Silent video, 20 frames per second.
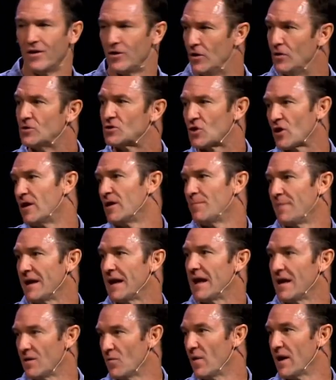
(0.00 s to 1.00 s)
You treated
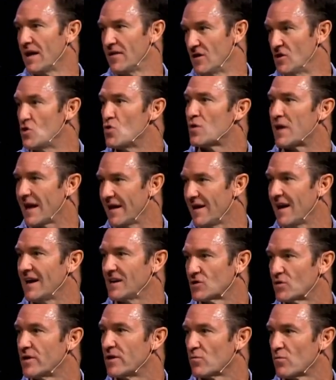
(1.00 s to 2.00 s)
me in a way that you
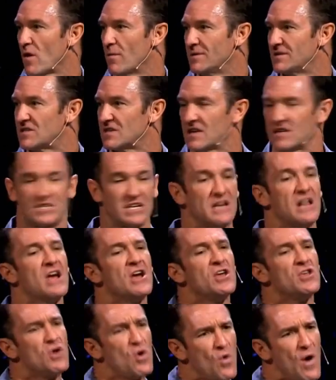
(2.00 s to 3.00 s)
cannot treat a Roman citizen.
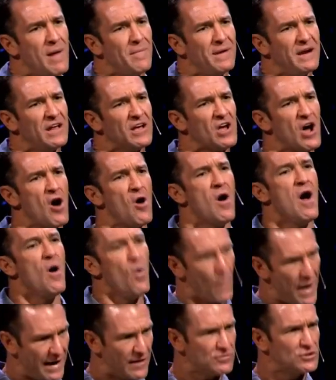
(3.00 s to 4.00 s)
You want me to go?
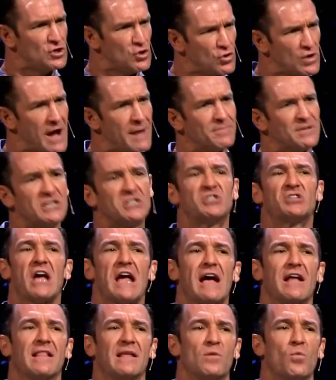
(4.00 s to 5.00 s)
Why don't you come to
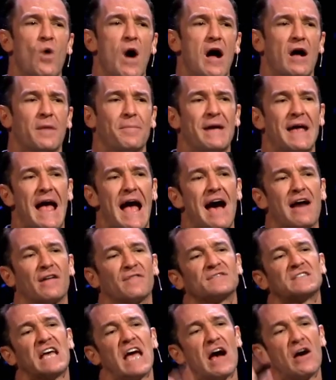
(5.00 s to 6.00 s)
jail and walk me out
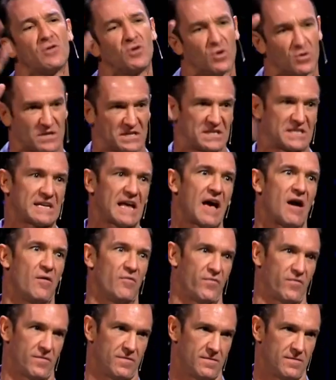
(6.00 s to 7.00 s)
of town
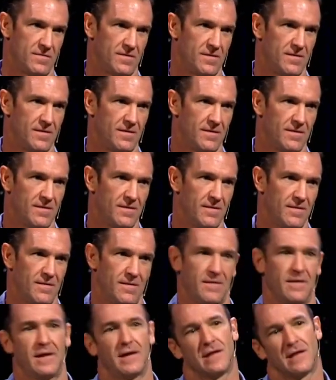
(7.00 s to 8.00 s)
yourself?
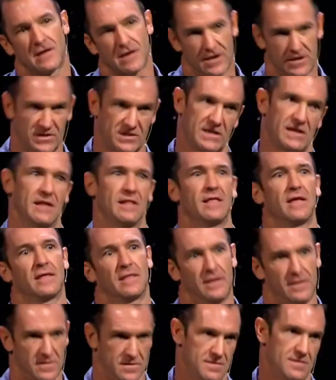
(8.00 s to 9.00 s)
And he kind of said it
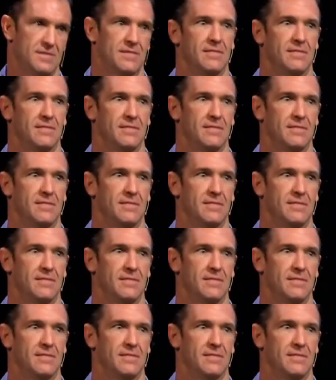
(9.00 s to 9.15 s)
like this.